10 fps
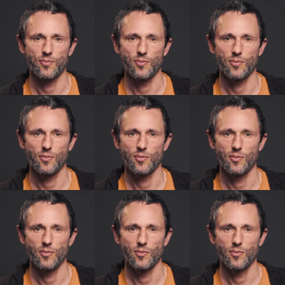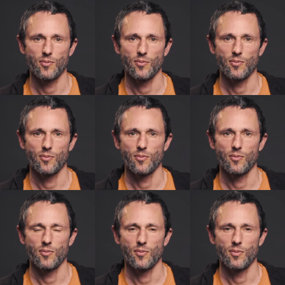
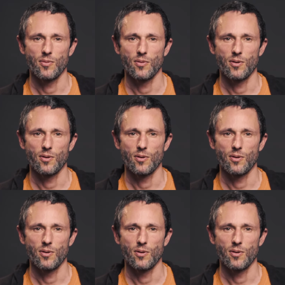Nothing is said.